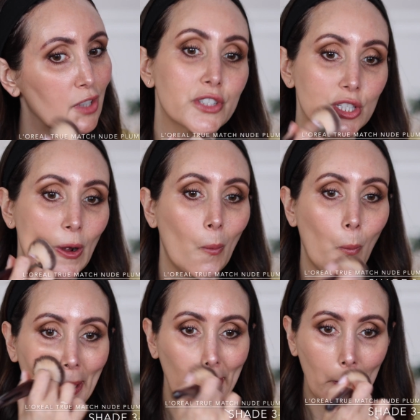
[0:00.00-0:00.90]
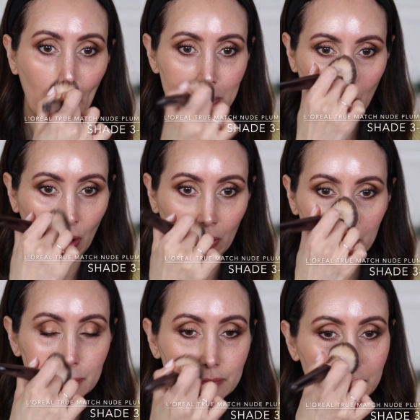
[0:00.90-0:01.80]
So when it goes
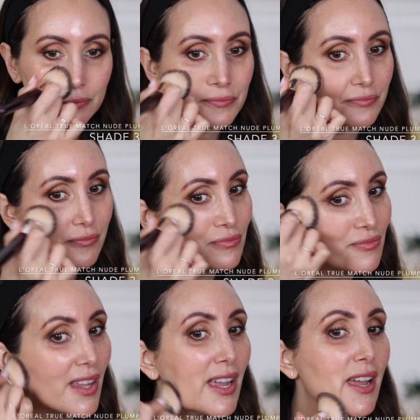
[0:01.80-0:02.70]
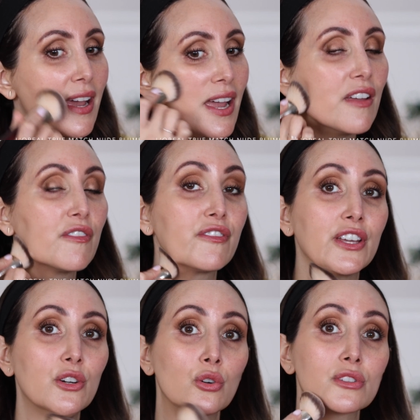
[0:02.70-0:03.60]
on, it
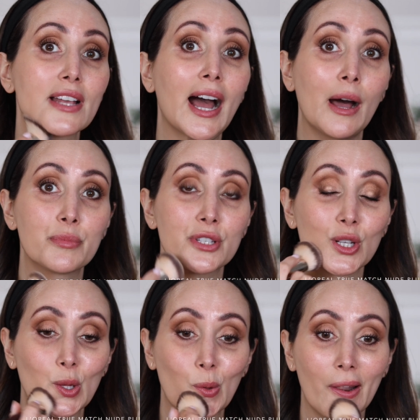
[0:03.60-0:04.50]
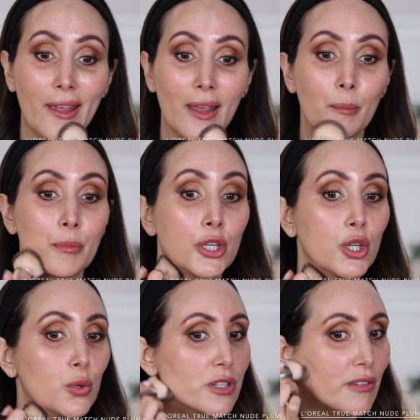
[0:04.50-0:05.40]
feels absolutely
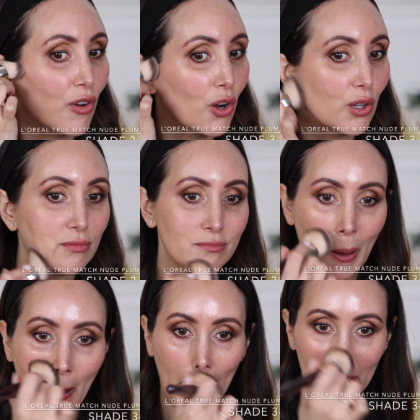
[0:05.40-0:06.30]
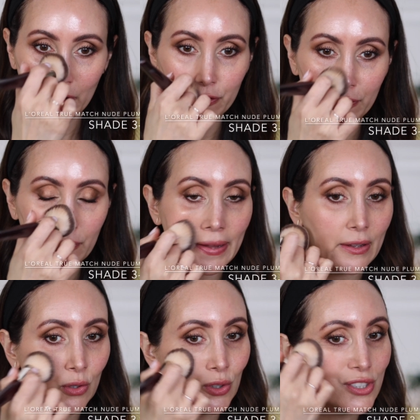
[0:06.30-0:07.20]
beautiful. It
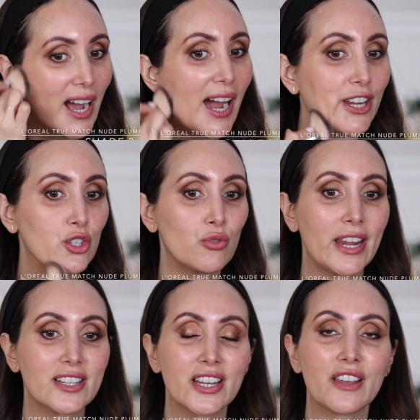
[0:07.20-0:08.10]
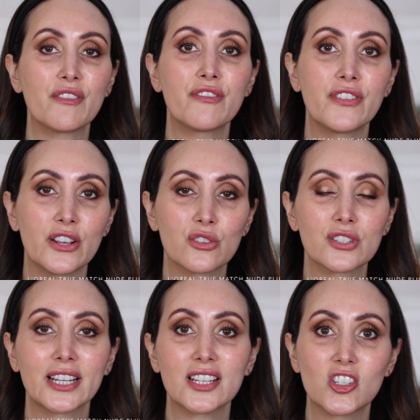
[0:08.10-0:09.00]
feels hydrating. It feels
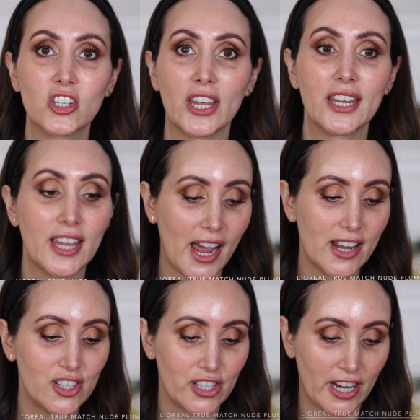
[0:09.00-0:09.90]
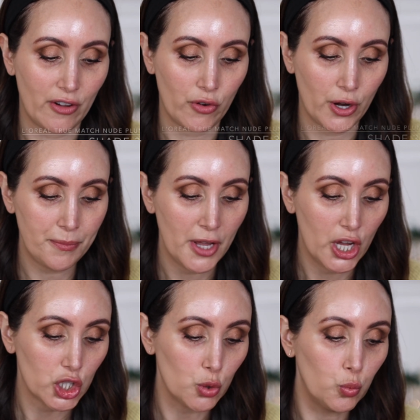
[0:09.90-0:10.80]
like a skincare serum.
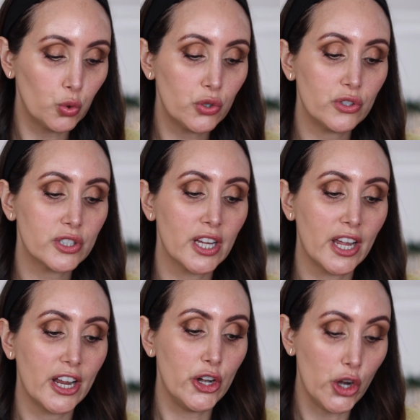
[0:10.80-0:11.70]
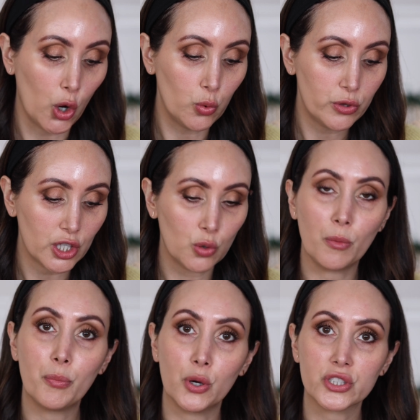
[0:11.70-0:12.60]
You wouldn't know that you
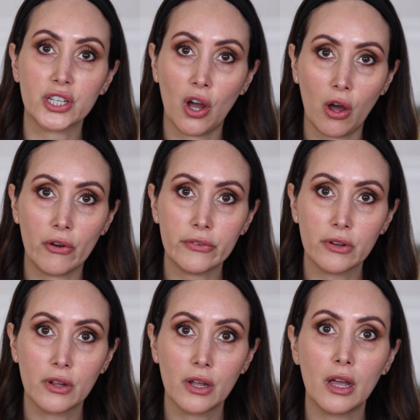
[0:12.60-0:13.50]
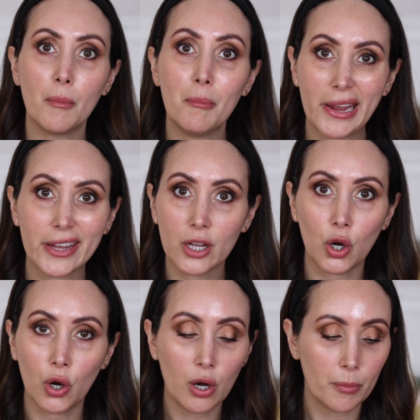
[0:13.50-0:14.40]
were putting on
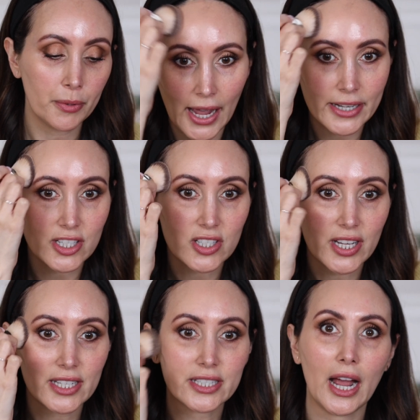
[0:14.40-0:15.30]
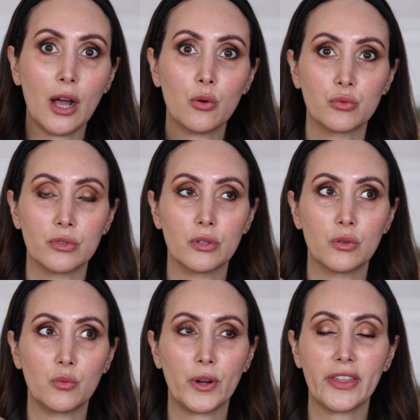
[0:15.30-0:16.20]
makeup, and it sets down
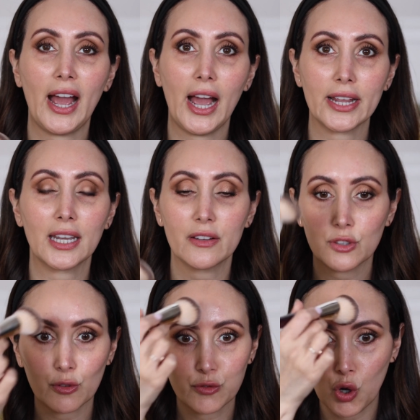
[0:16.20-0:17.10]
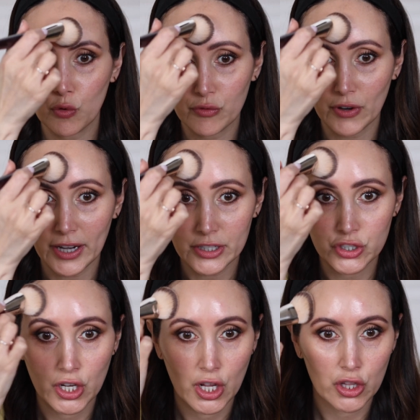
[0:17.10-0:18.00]
with a higher level of
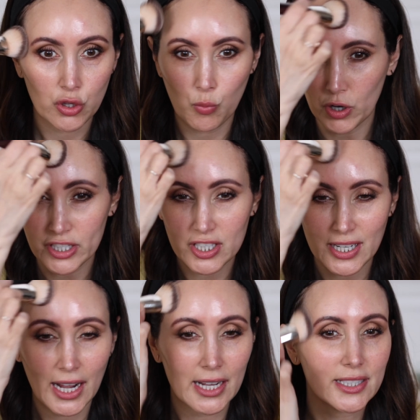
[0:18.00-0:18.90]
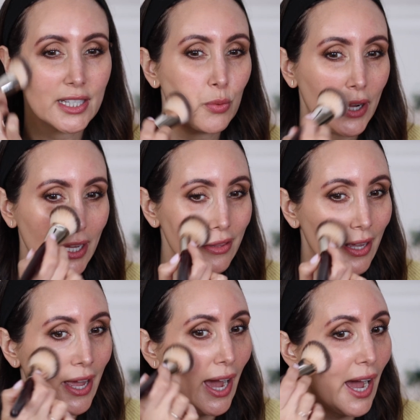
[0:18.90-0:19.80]
coverage than what you started with,
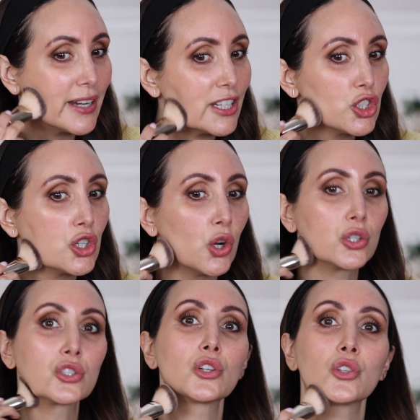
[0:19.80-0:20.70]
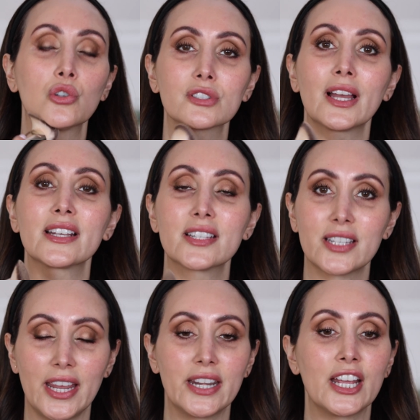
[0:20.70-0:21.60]
and it just looks like
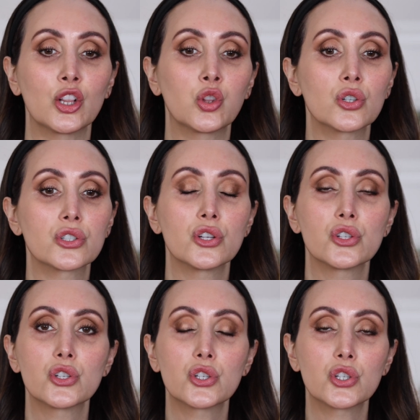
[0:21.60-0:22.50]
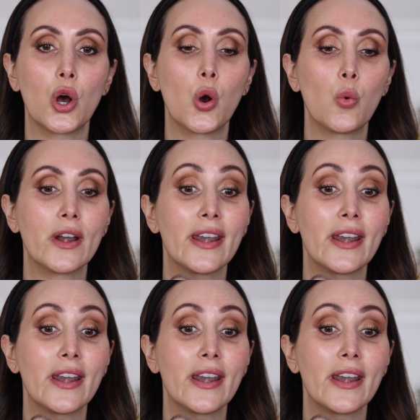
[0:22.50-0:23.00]
skin. It looks so